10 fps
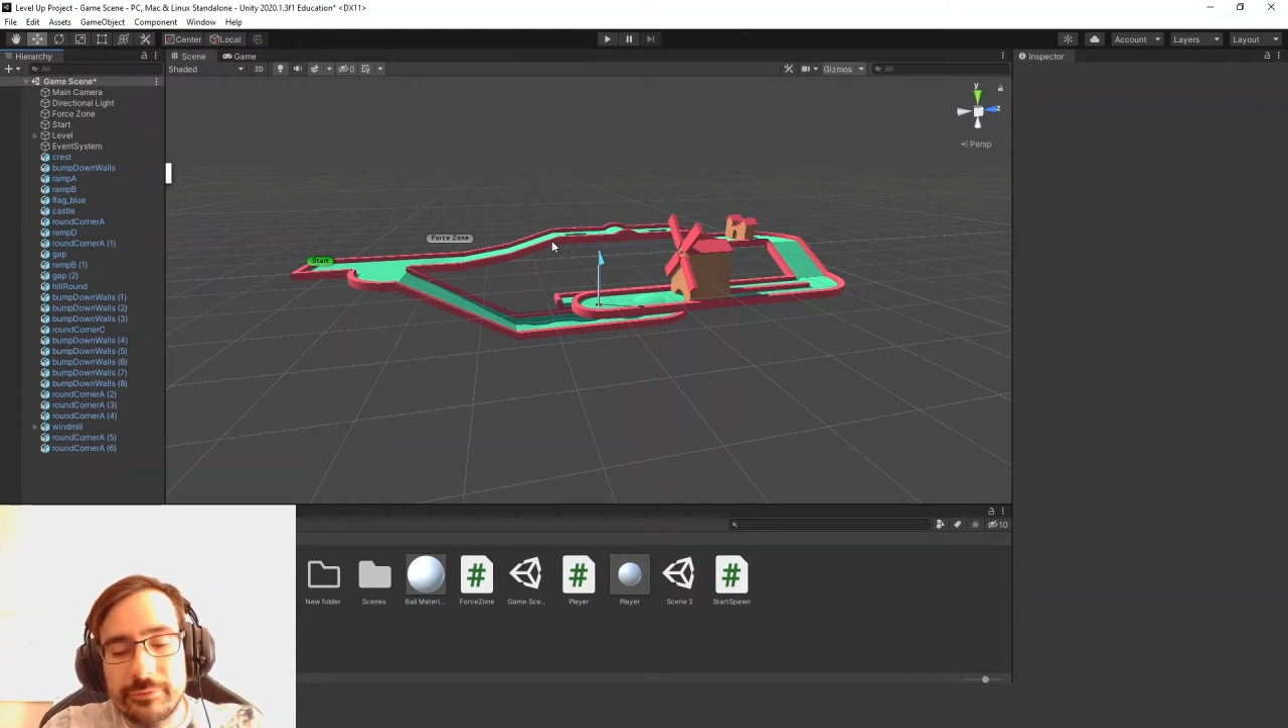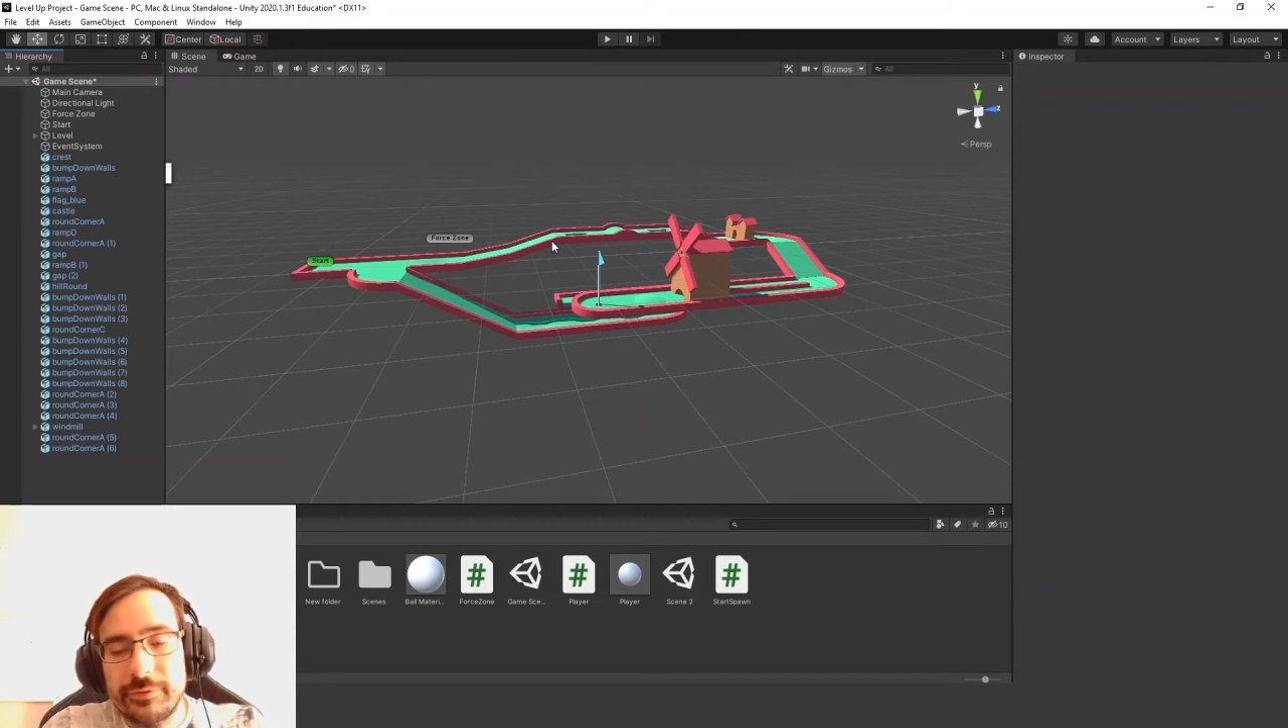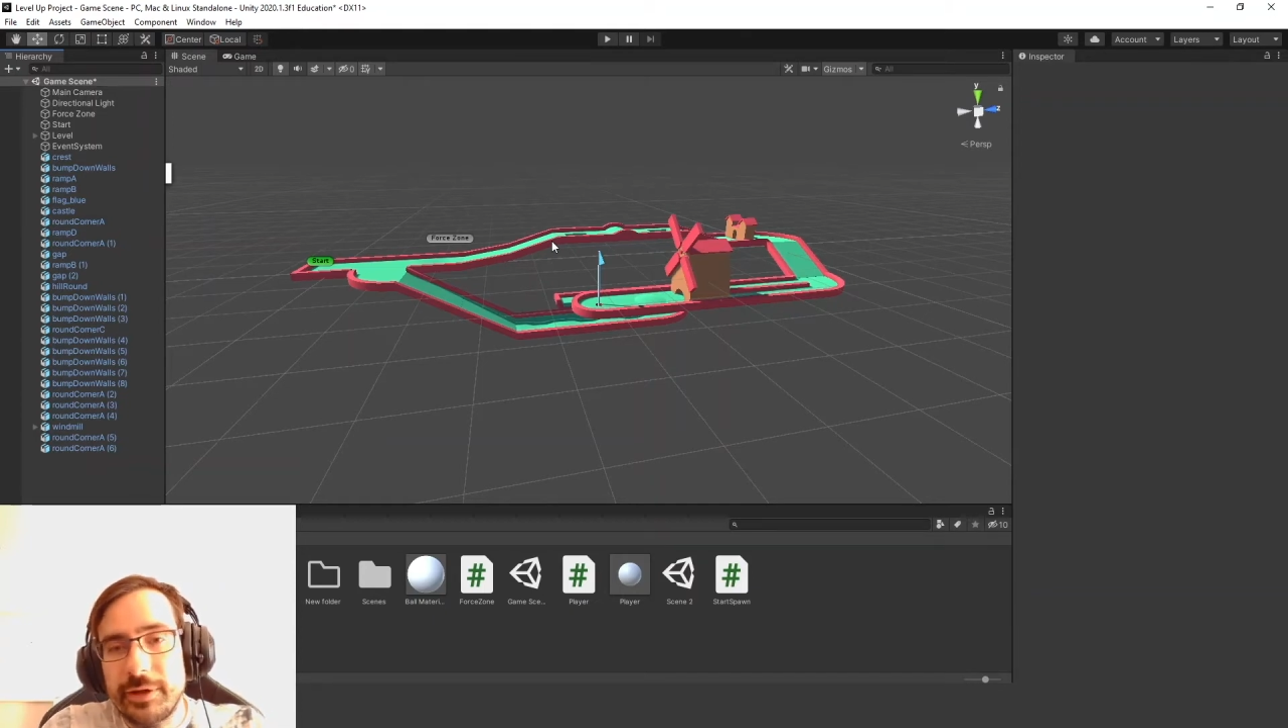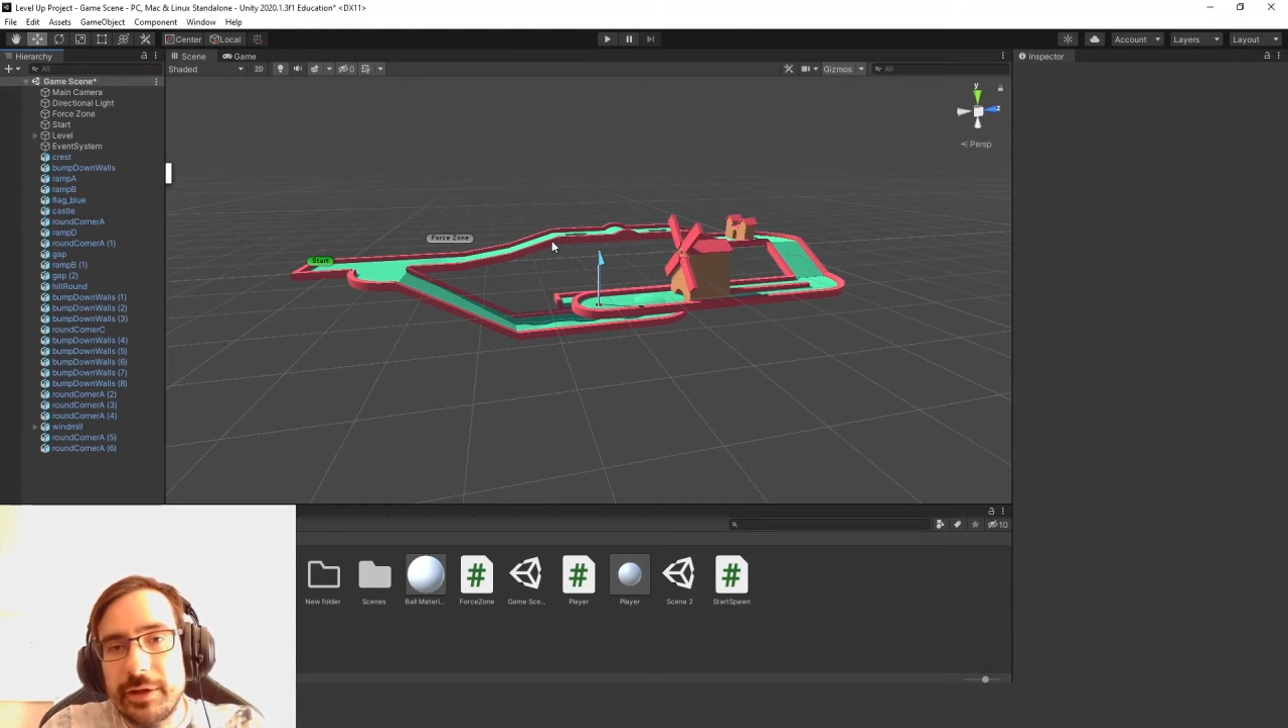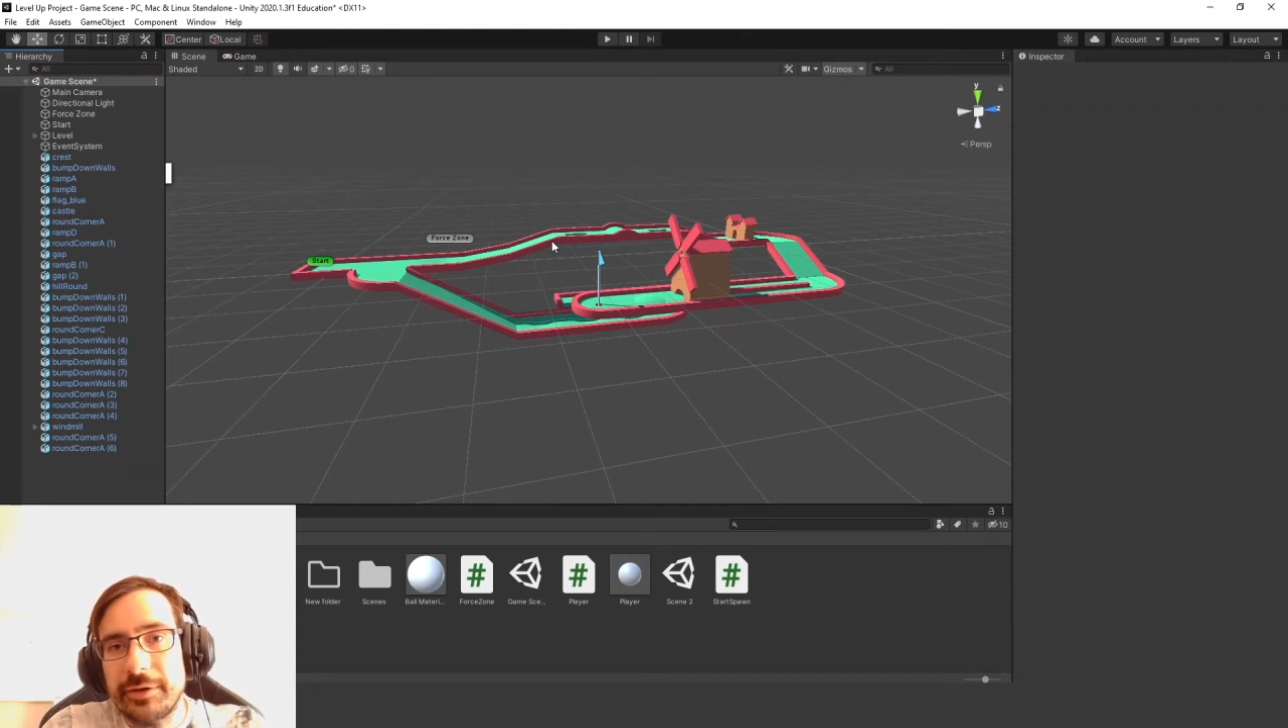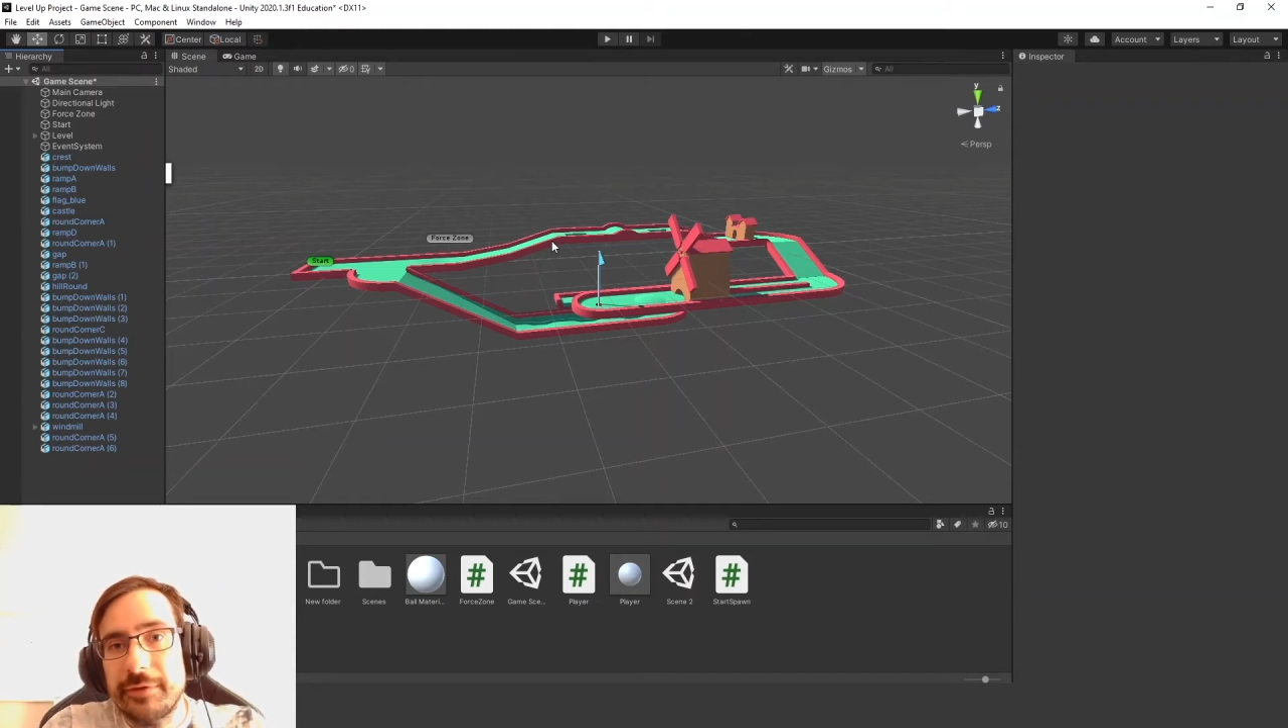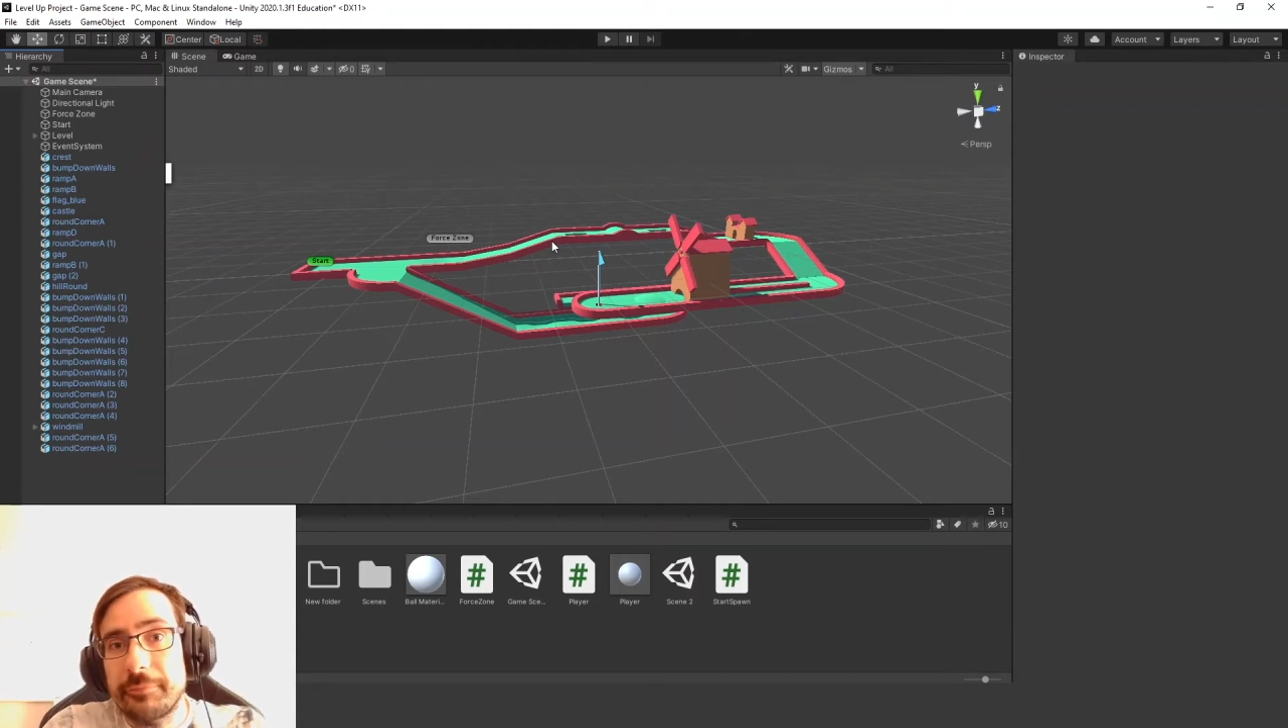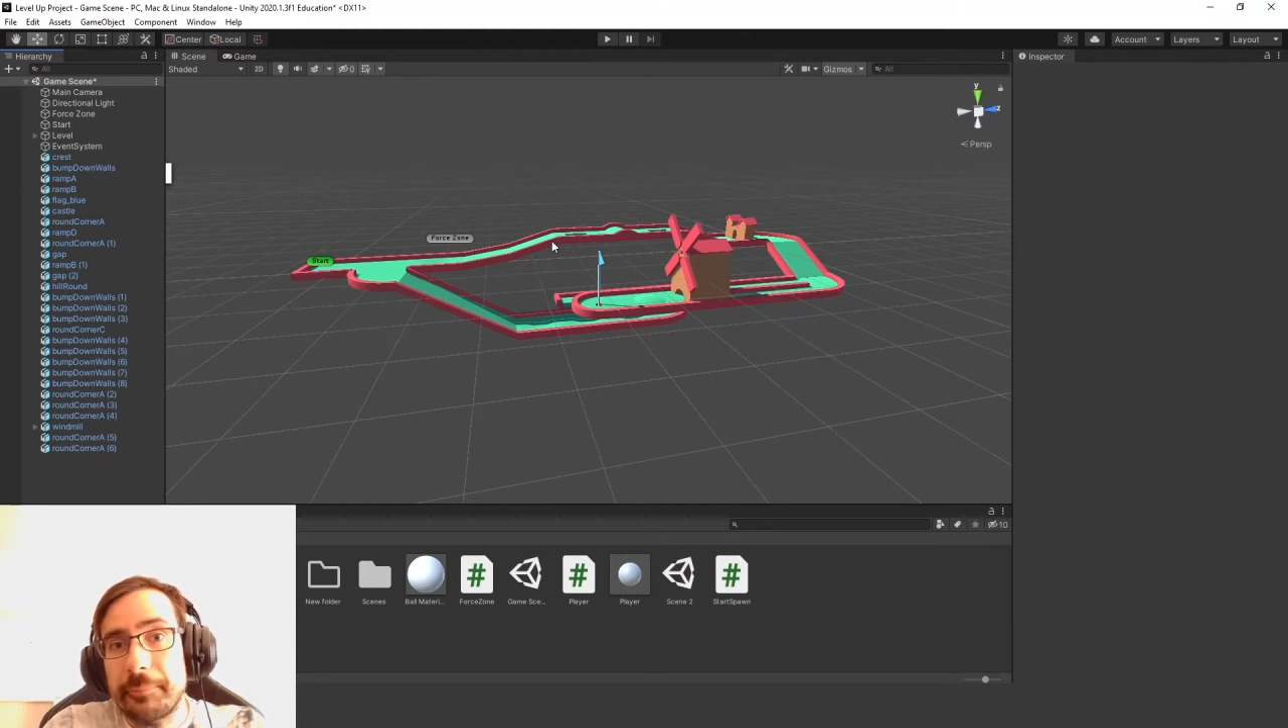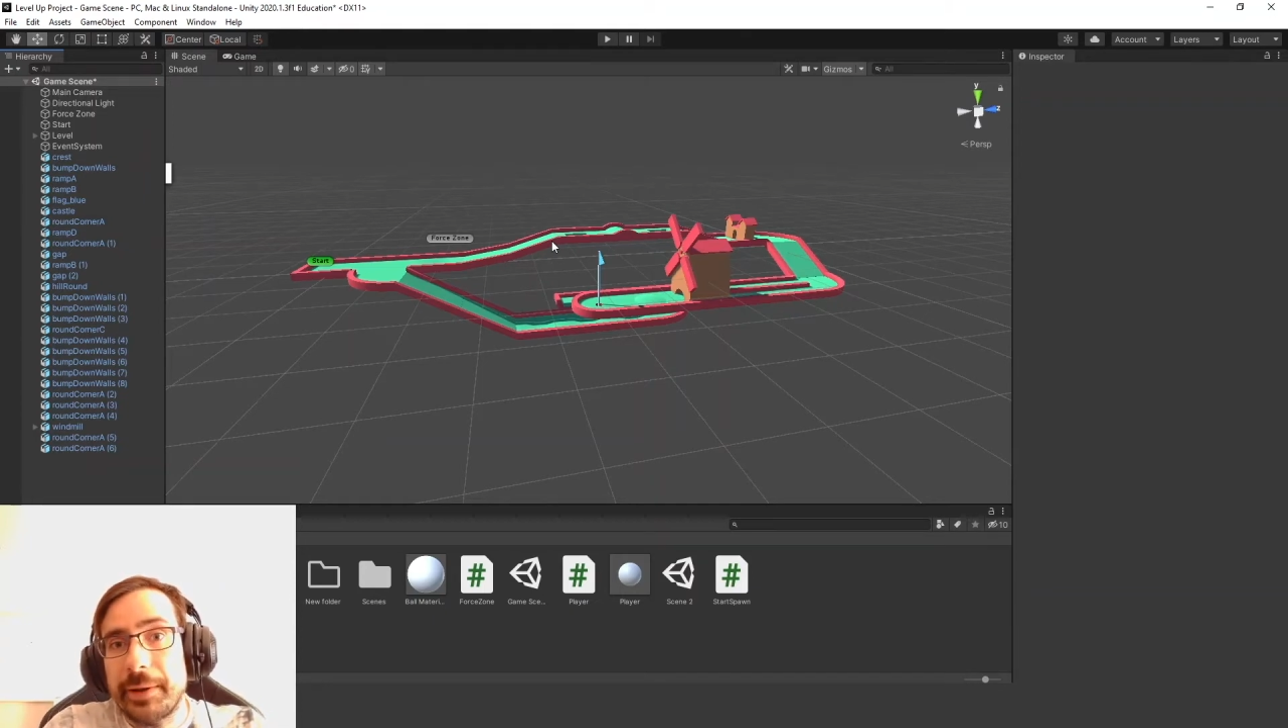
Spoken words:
detect if a